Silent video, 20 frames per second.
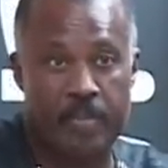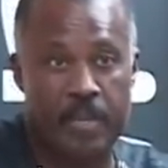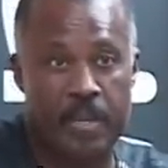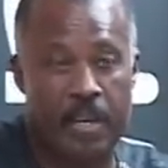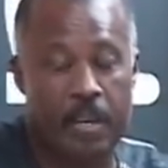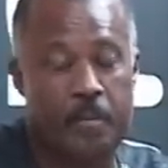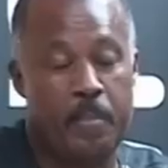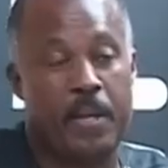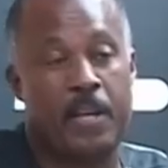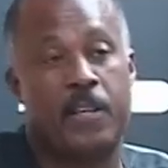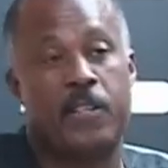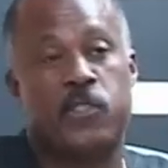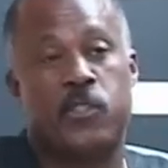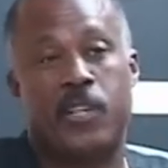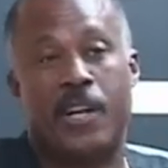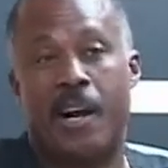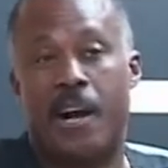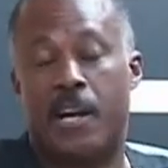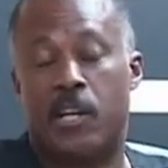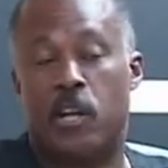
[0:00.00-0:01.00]
because
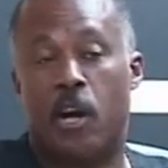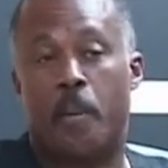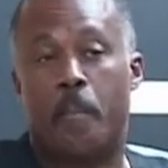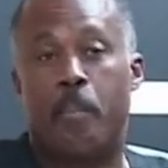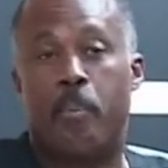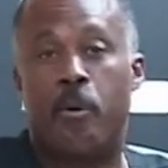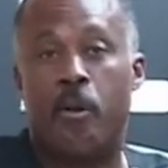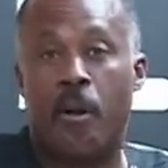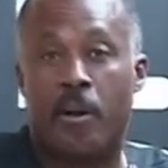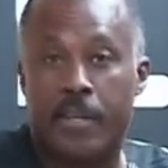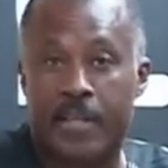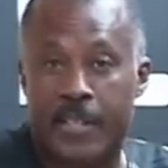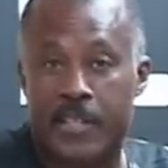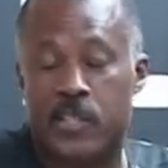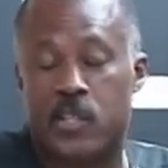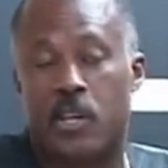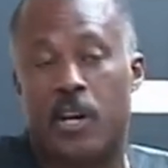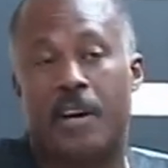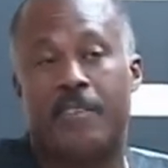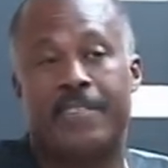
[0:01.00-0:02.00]
they are not
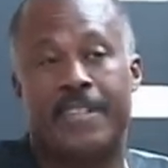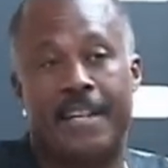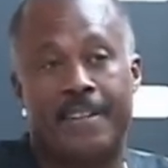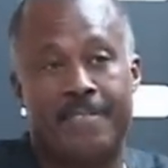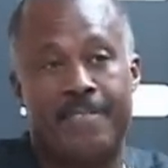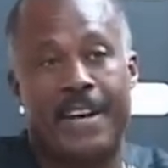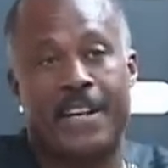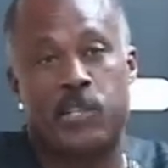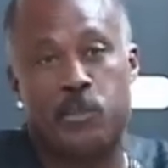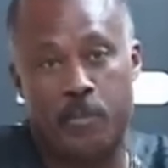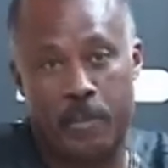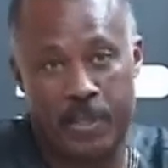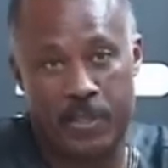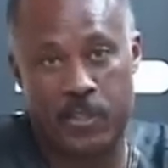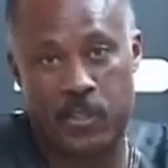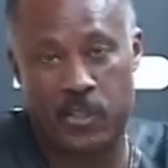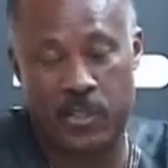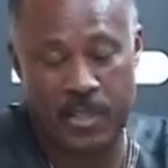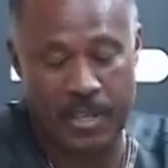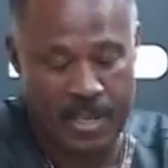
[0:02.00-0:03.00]
products of an
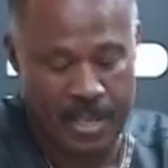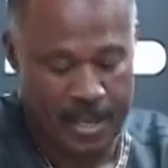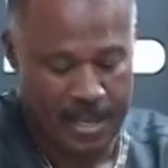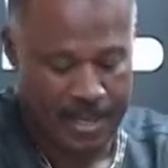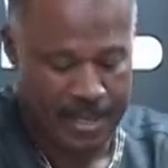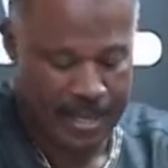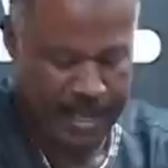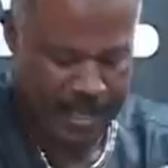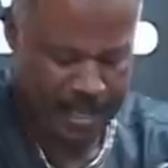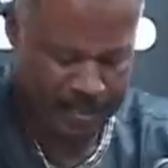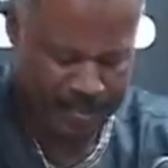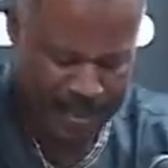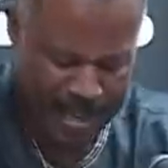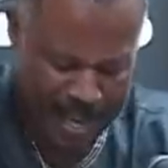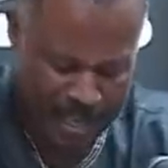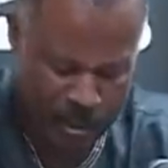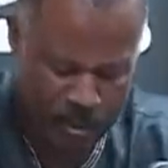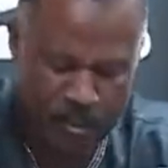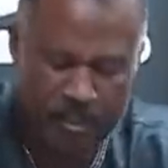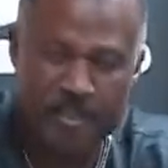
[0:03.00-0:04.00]
investment, that they've
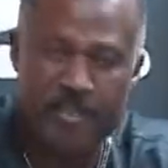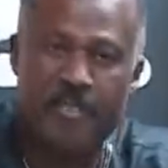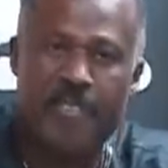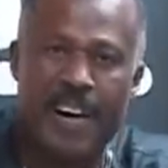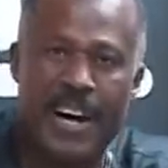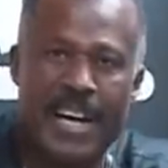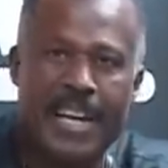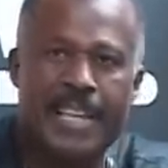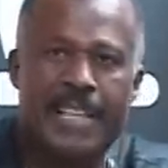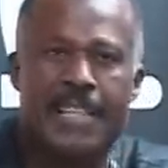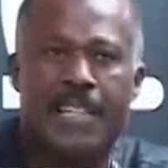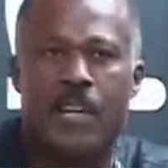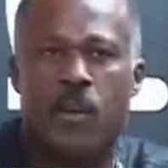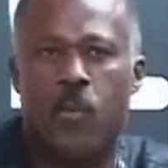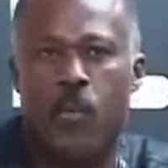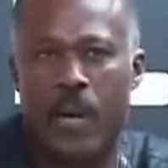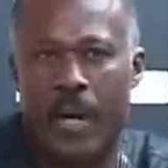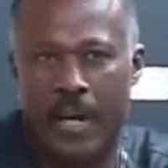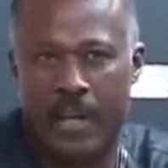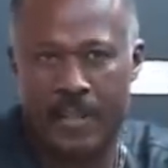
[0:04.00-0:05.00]
had to find their
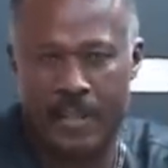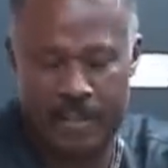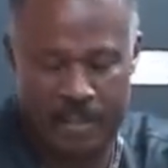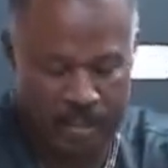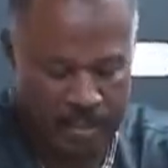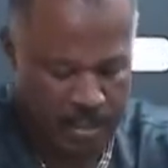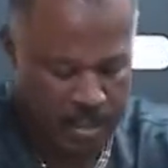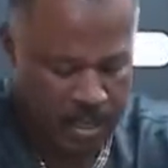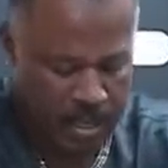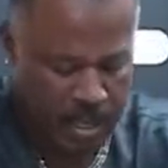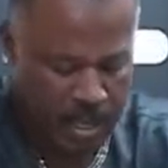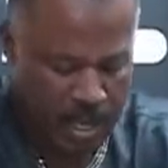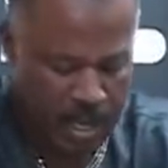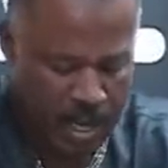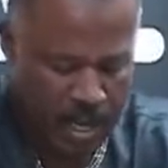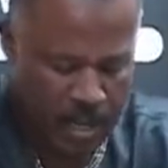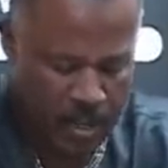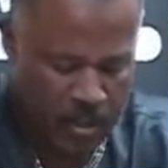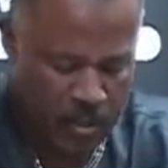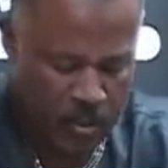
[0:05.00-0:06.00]
way
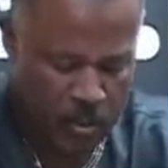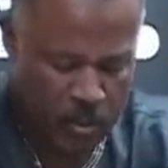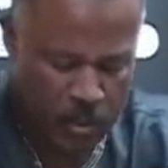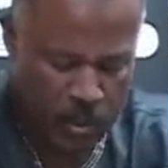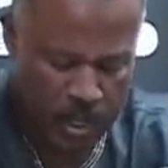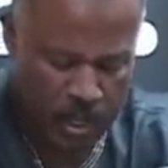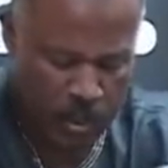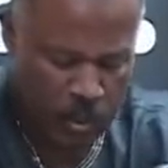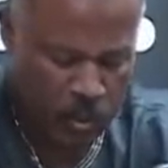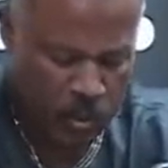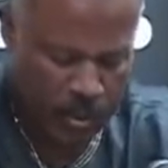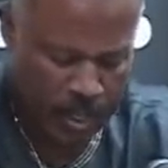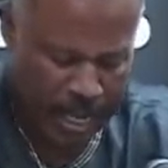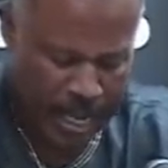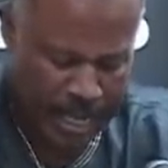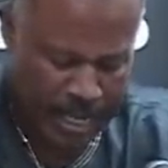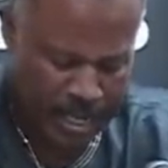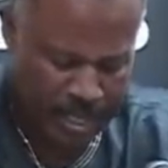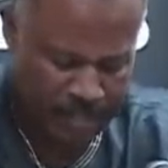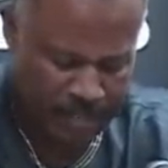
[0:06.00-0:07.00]
through their own
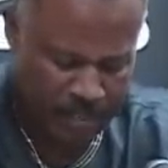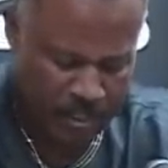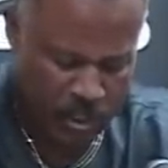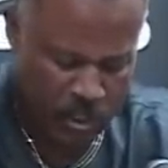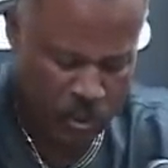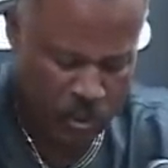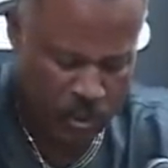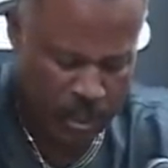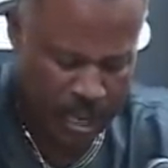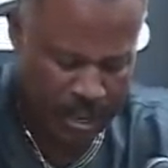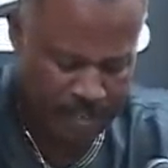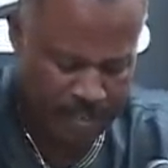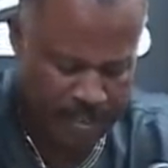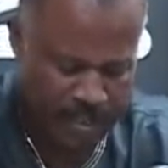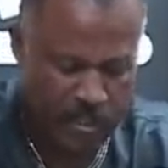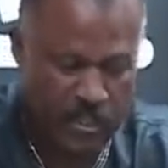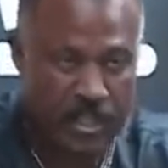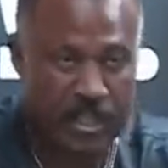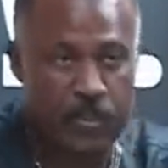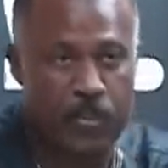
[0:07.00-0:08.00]
individual
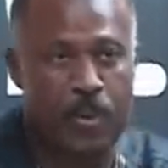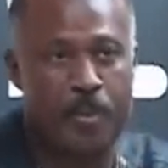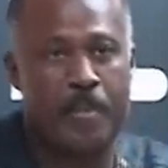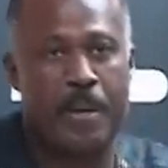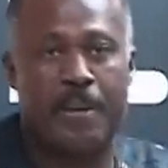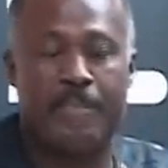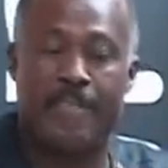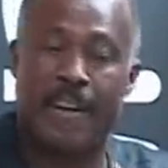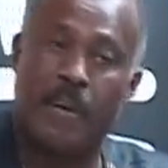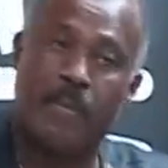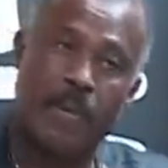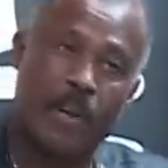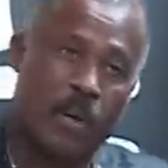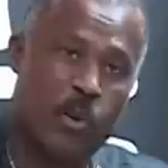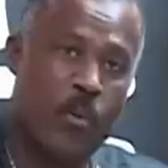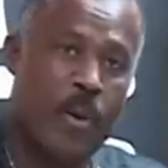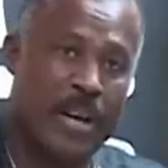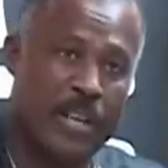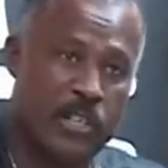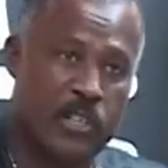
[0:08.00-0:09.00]
efforts. And we may very well
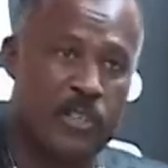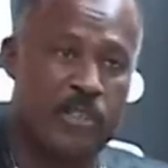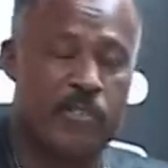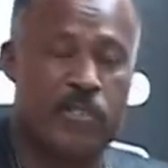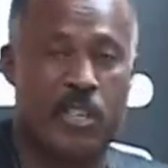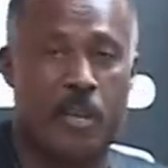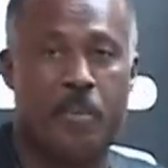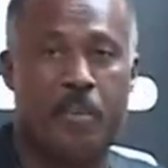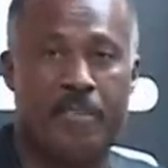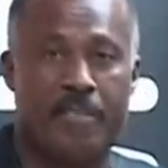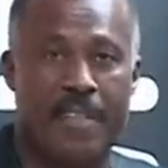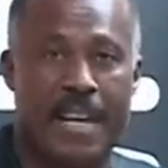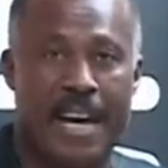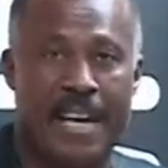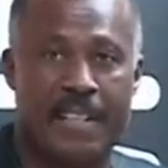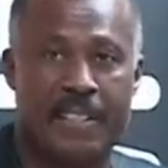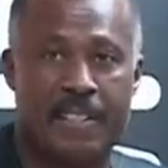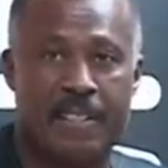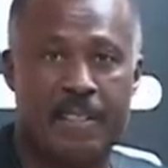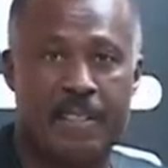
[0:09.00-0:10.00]
question some of that.